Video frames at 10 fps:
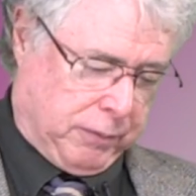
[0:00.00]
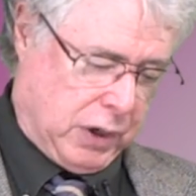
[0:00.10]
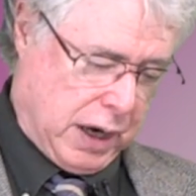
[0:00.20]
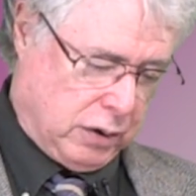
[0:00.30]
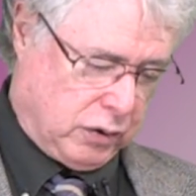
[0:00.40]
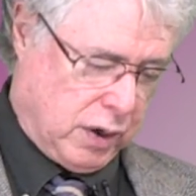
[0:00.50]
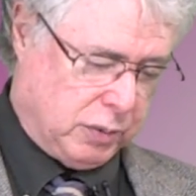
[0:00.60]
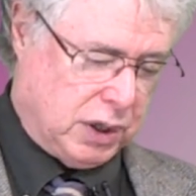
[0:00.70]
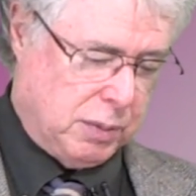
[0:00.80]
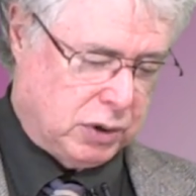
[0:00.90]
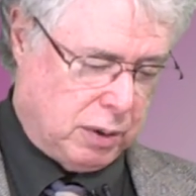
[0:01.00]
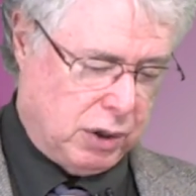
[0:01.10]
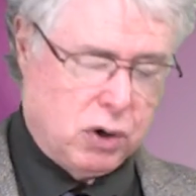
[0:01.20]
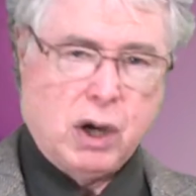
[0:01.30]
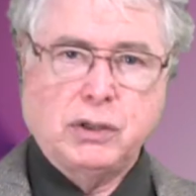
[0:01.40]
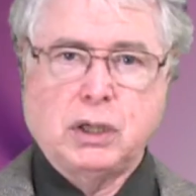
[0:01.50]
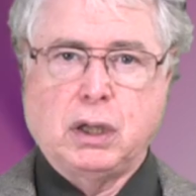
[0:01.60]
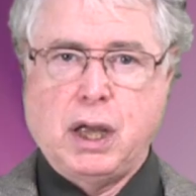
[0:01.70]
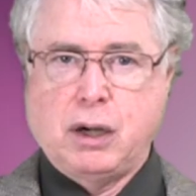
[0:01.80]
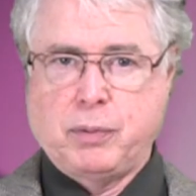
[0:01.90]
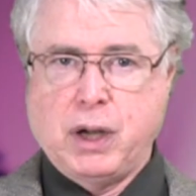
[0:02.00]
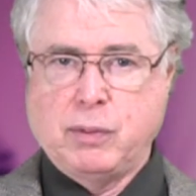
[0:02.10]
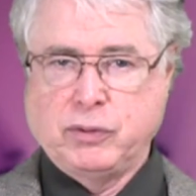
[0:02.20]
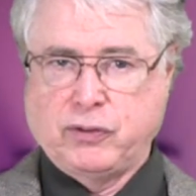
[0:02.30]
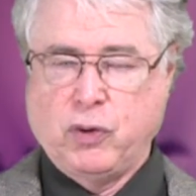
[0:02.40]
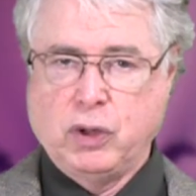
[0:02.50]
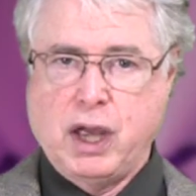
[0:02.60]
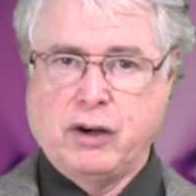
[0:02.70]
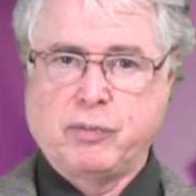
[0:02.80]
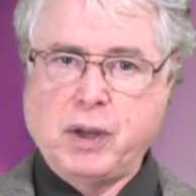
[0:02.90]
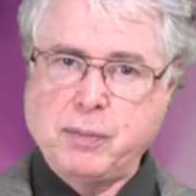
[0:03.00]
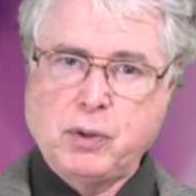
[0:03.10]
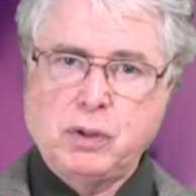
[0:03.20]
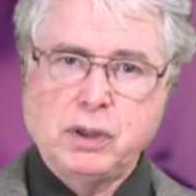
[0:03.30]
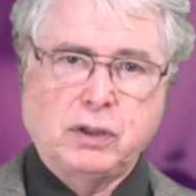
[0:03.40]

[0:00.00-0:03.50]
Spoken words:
Donald Trump seems to be causing a lot of problems for a lot of people.